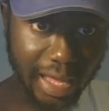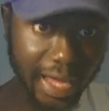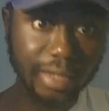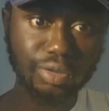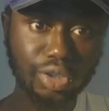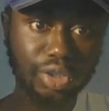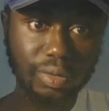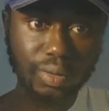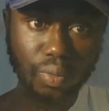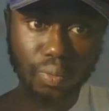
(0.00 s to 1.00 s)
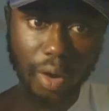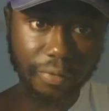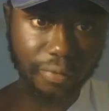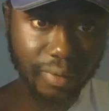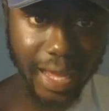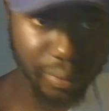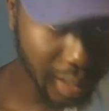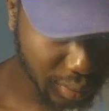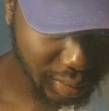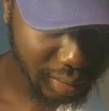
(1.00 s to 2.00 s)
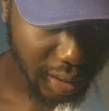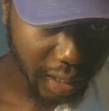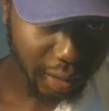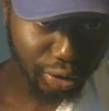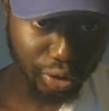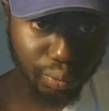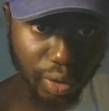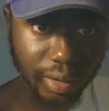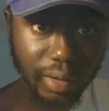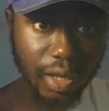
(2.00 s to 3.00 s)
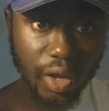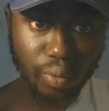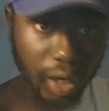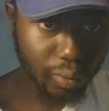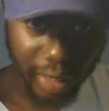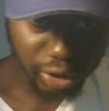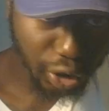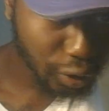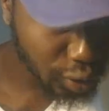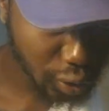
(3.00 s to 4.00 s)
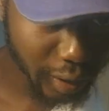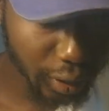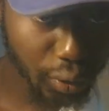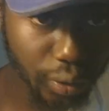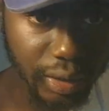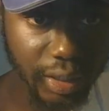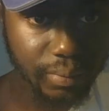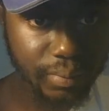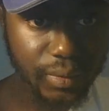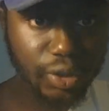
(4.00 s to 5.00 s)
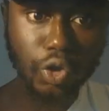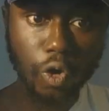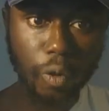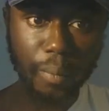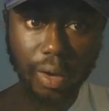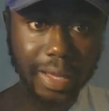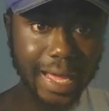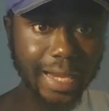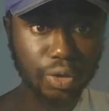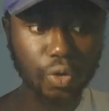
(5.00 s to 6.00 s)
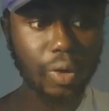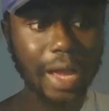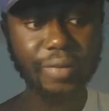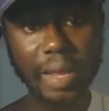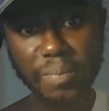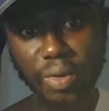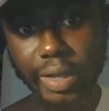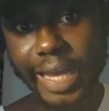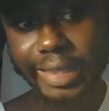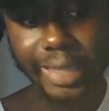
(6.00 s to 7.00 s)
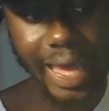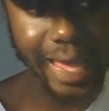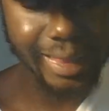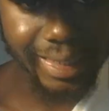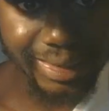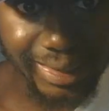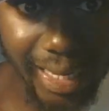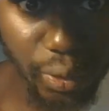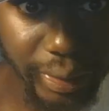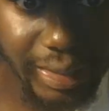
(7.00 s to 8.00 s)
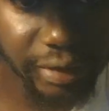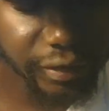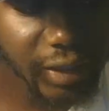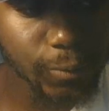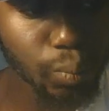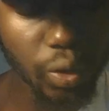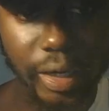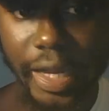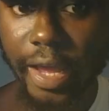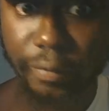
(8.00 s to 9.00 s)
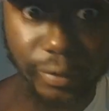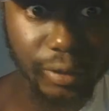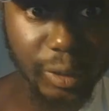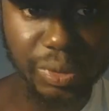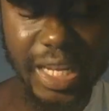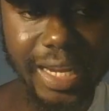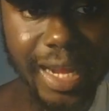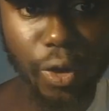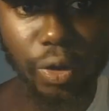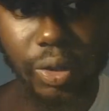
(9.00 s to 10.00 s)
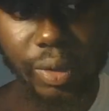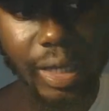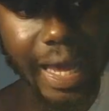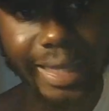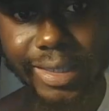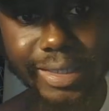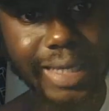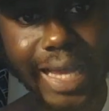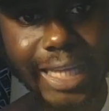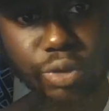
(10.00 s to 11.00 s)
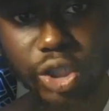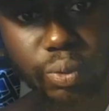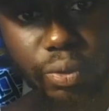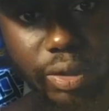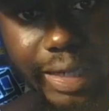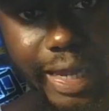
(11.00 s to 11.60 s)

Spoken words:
and just run fly routes and just run around circles around you all day. So what Maryland got to do, I feel like Maryland got the athletes now on defense more than ever, especially that all 3 athletes. The guys were just running